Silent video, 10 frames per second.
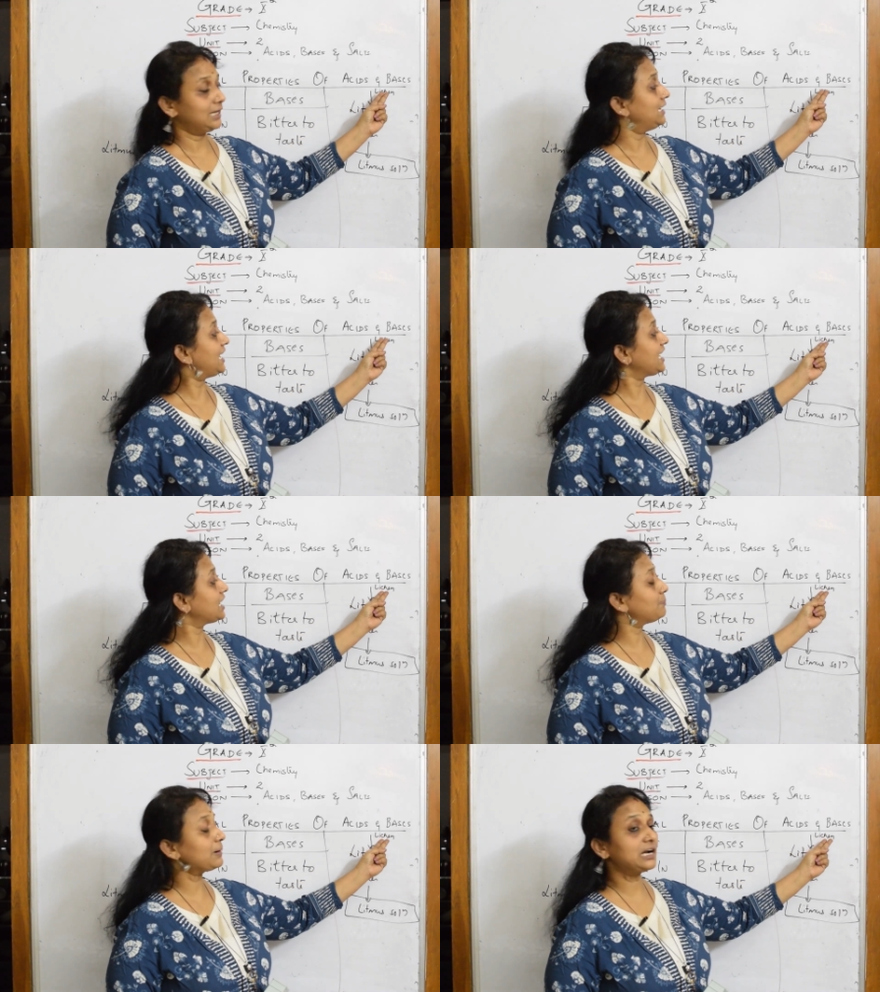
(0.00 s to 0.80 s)

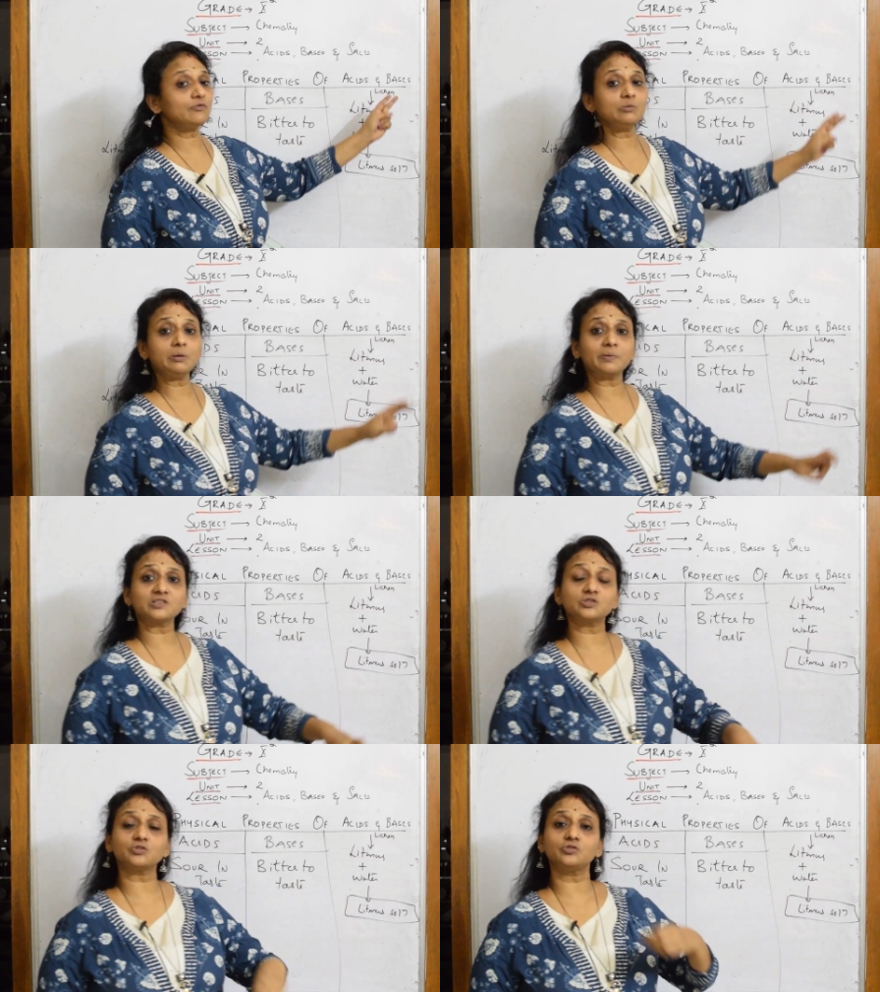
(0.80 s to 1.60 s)
Lichen plant will be
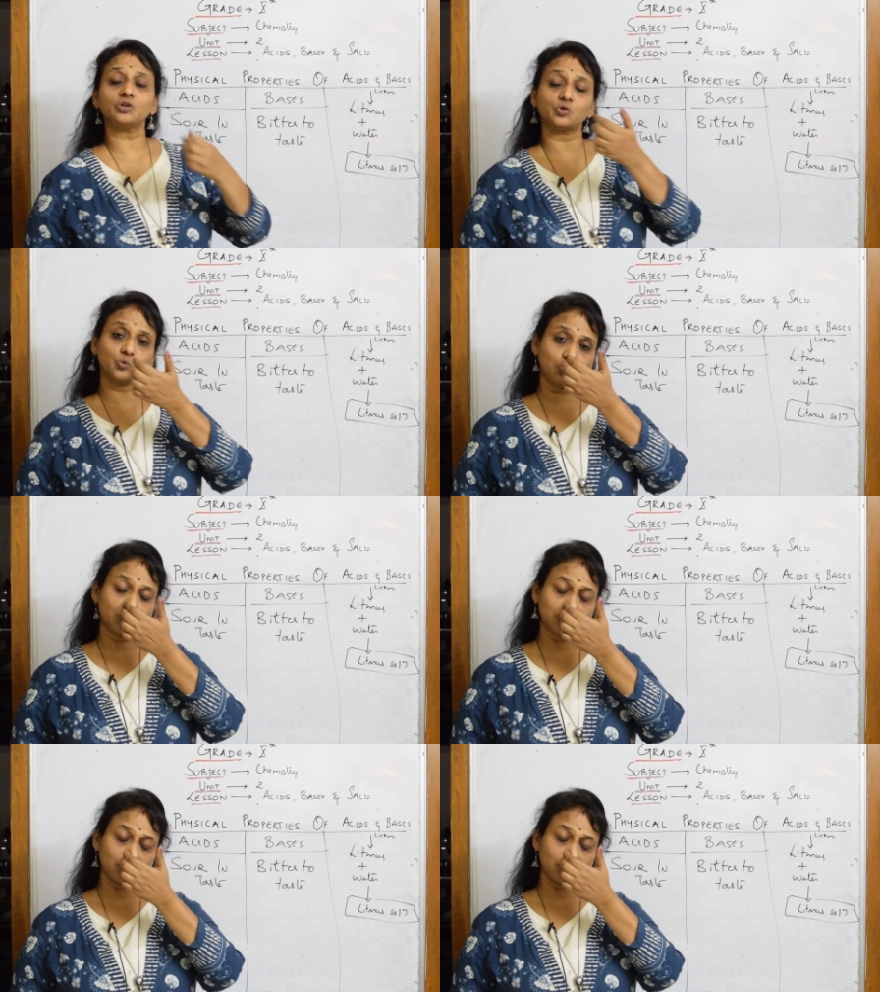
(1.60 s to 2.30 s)
present on the roots